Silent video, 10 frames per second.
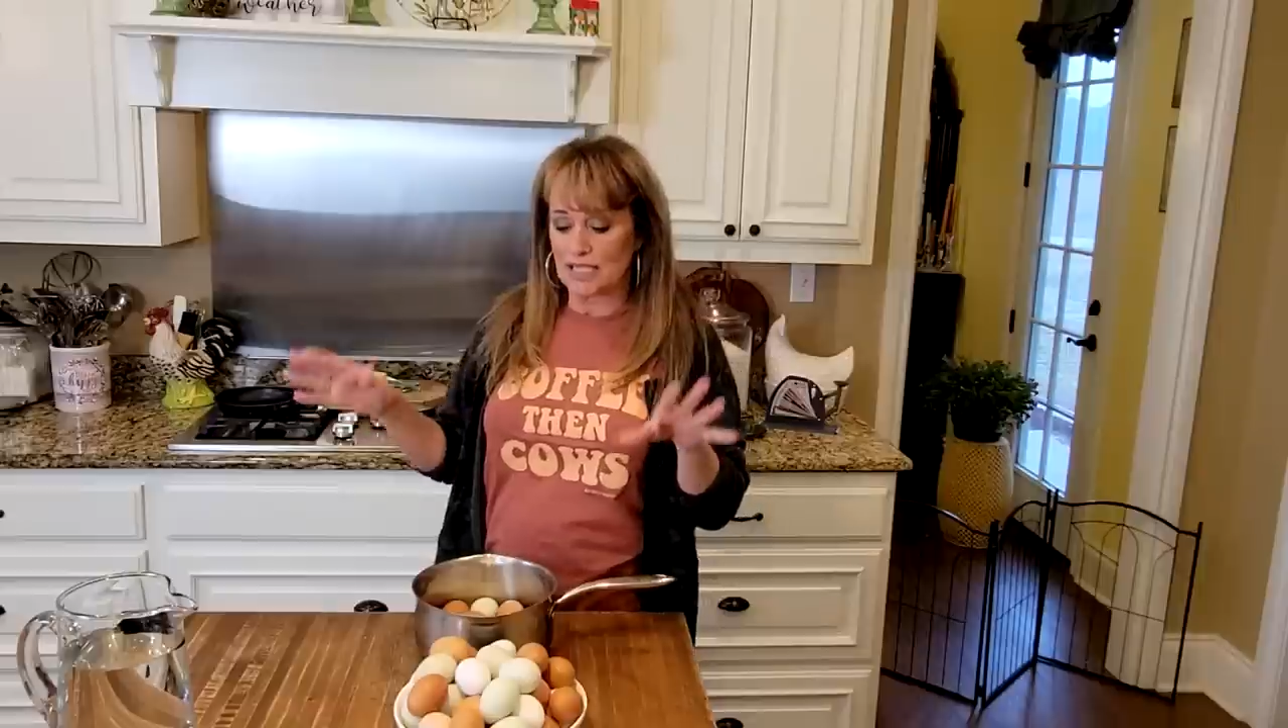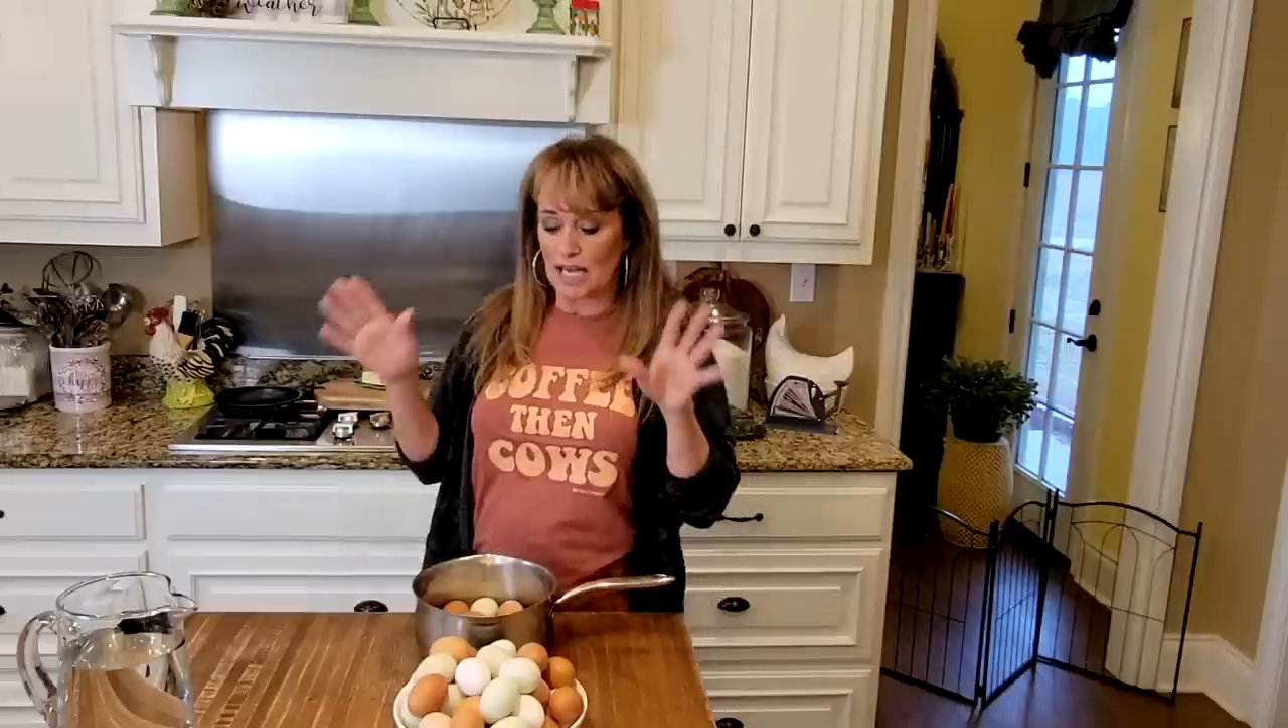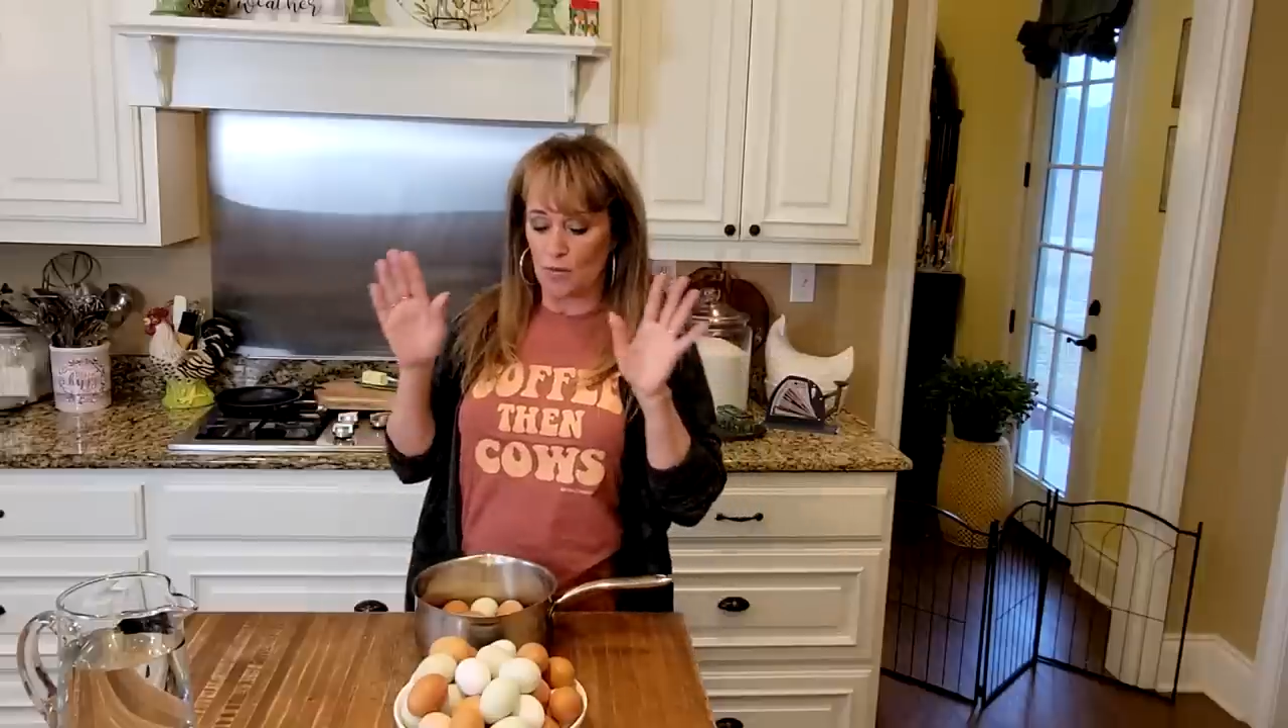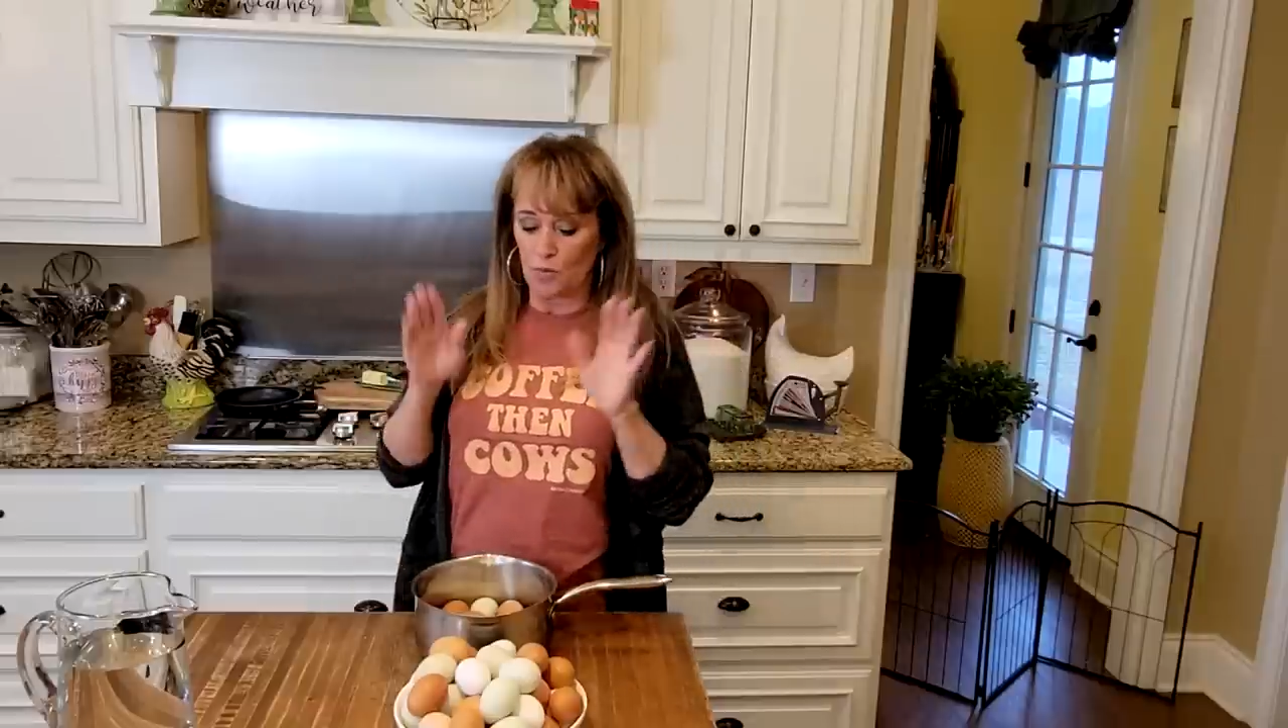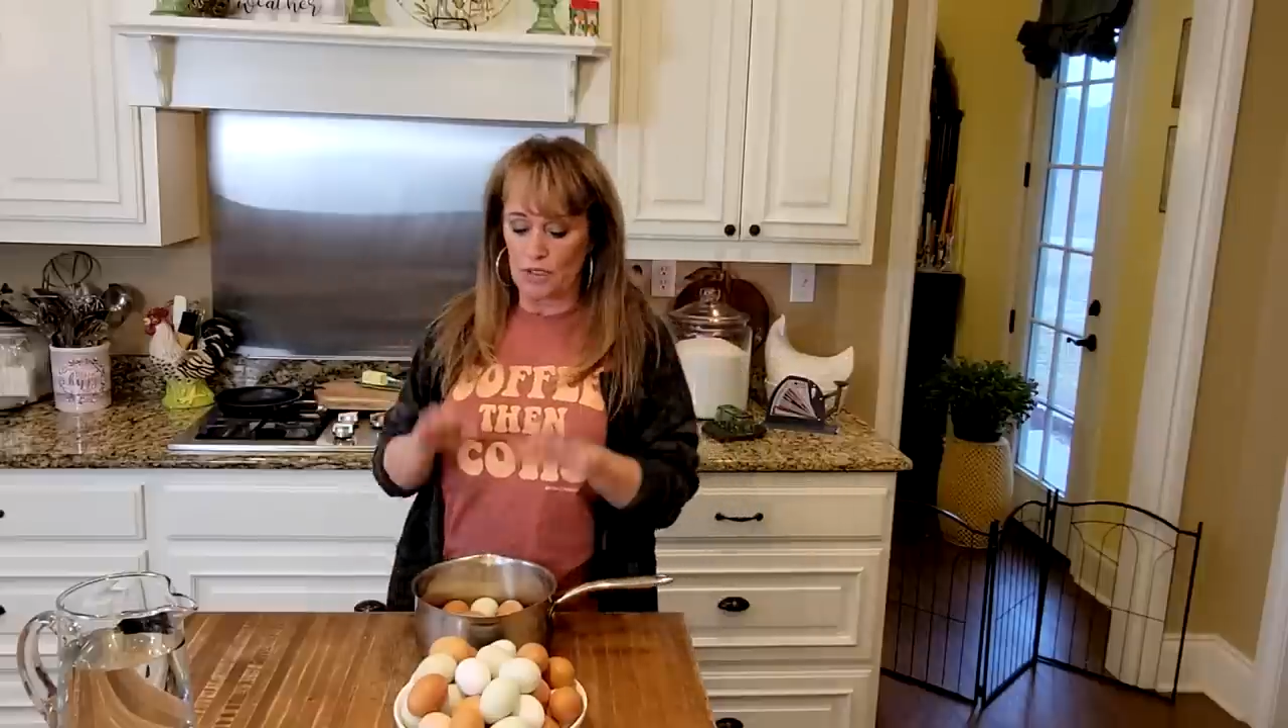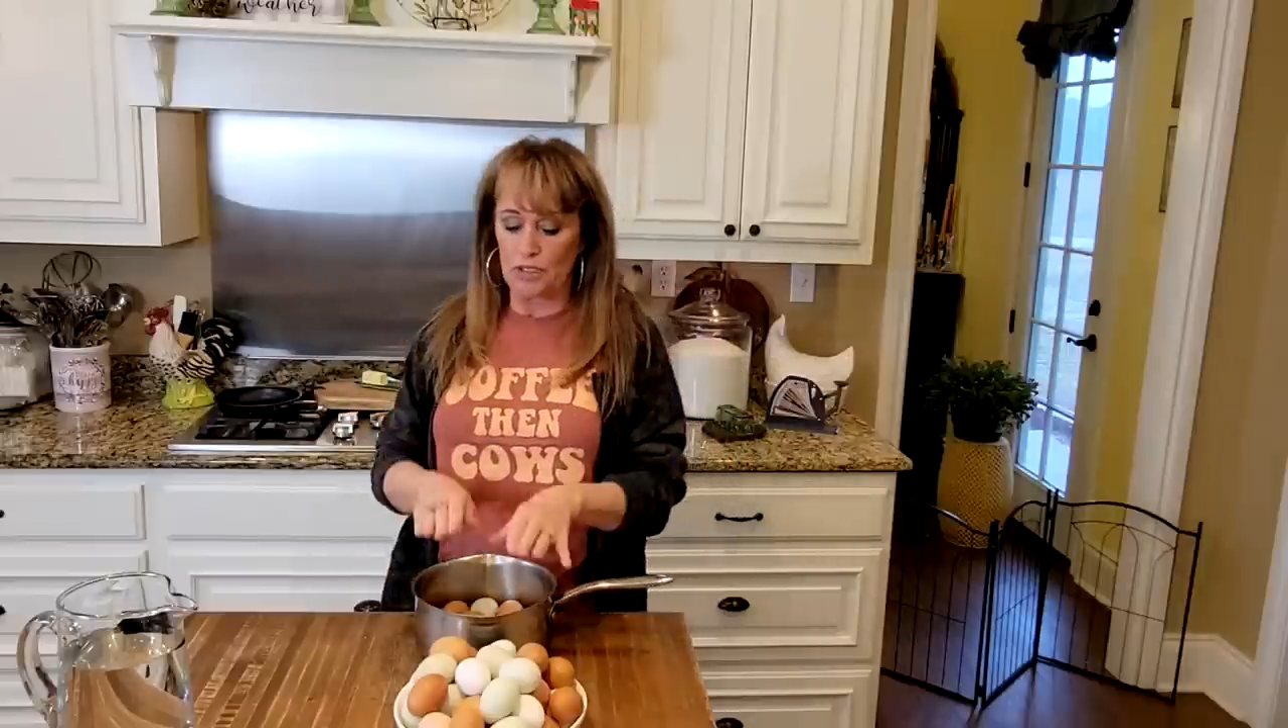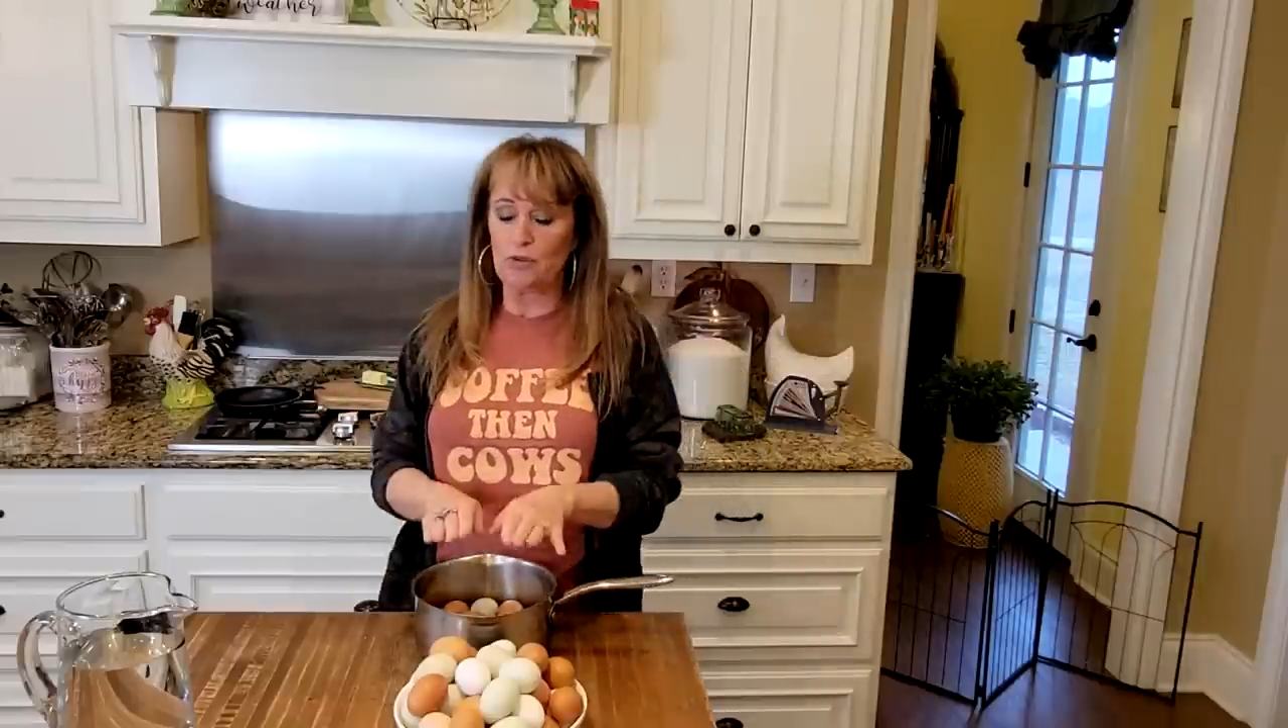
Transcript: time when